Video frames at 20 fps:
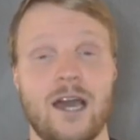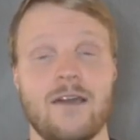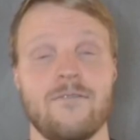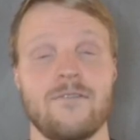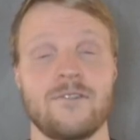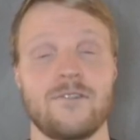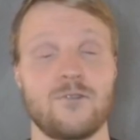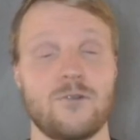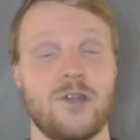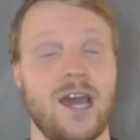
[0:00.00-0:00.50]
I've
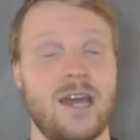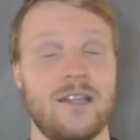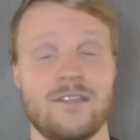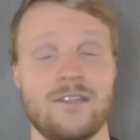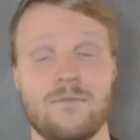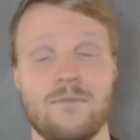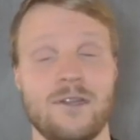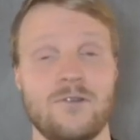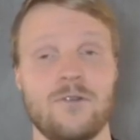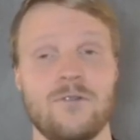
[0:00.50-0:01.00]
sort of had
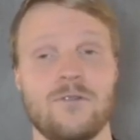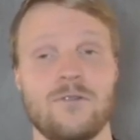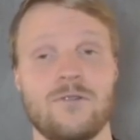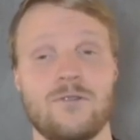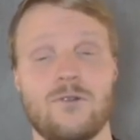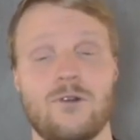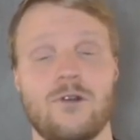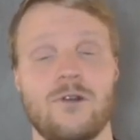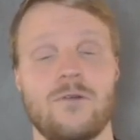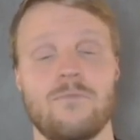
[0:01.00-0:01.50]
some issues
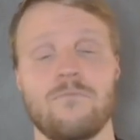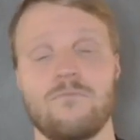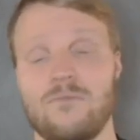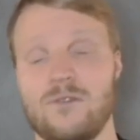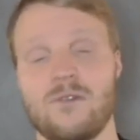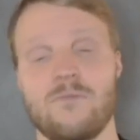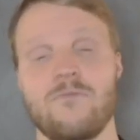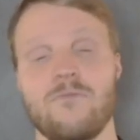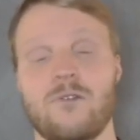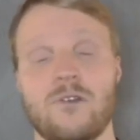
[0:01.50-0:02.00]
or
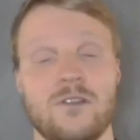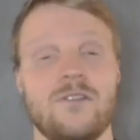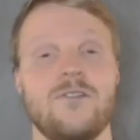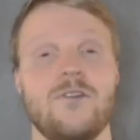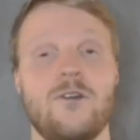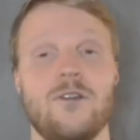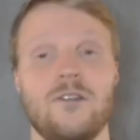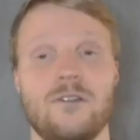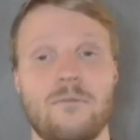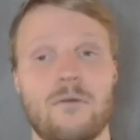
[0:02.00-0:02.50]
some
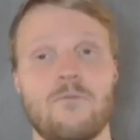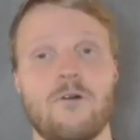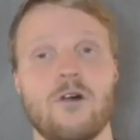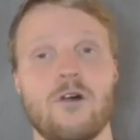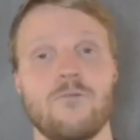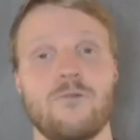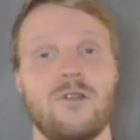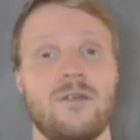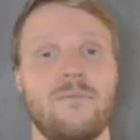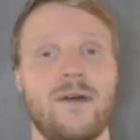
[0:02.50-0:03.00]
concerns about
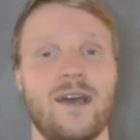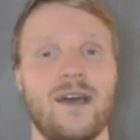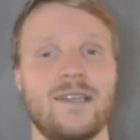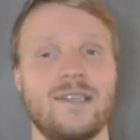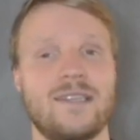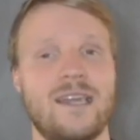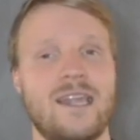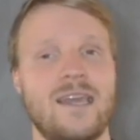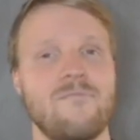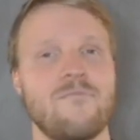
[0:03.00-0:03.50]
Palmer in the past
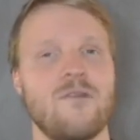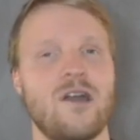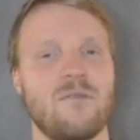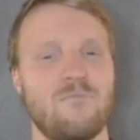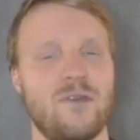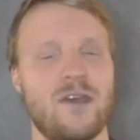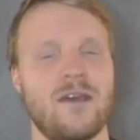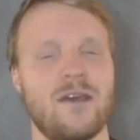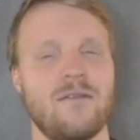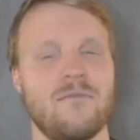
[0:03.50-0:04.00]
that he might
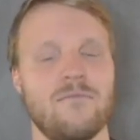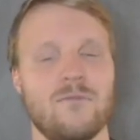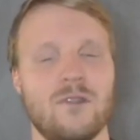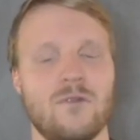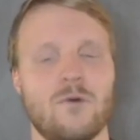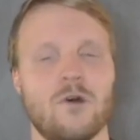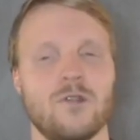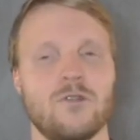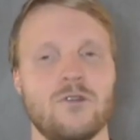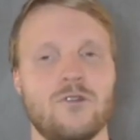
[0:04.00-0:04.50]
be the
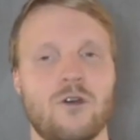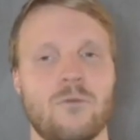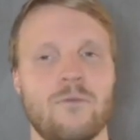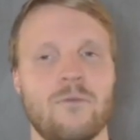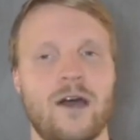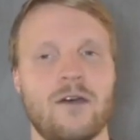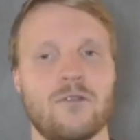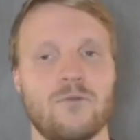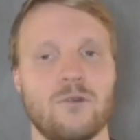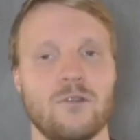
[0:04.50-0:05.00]
one to drop
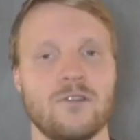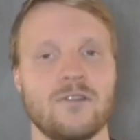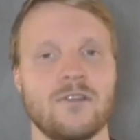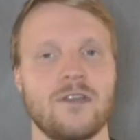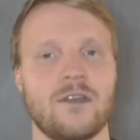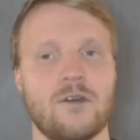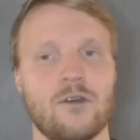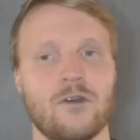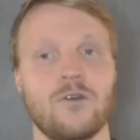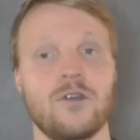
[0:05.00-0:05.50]
out once
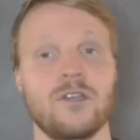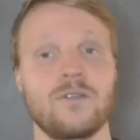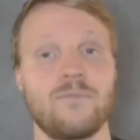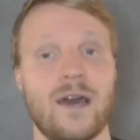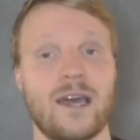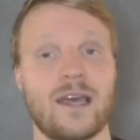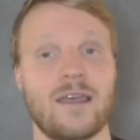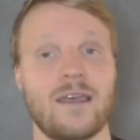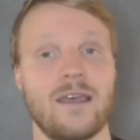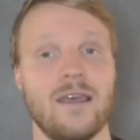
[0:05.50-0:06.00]
Nkunku is
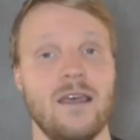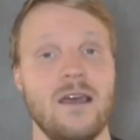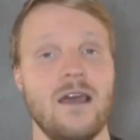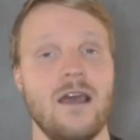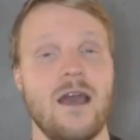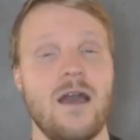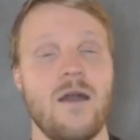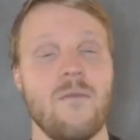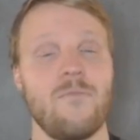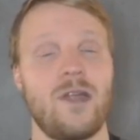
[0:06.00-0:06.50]
back.
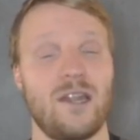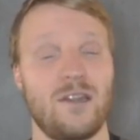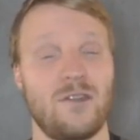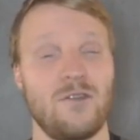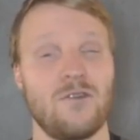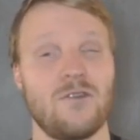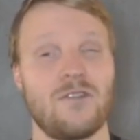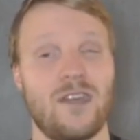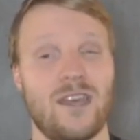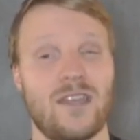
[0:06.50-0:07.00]
But I
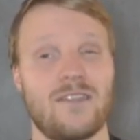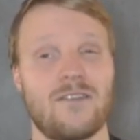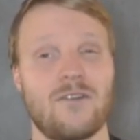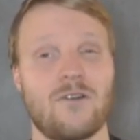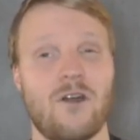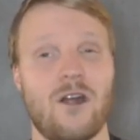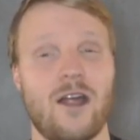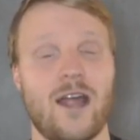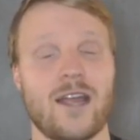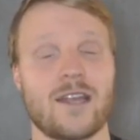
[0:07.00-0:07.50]
do think there
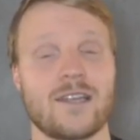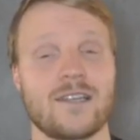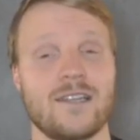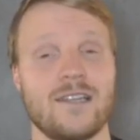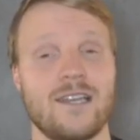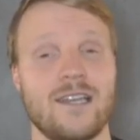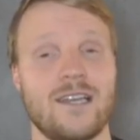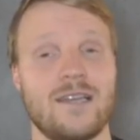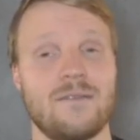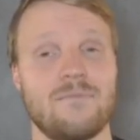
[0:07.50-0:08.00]
are
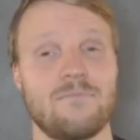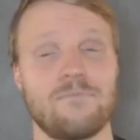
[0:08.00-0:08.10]
actually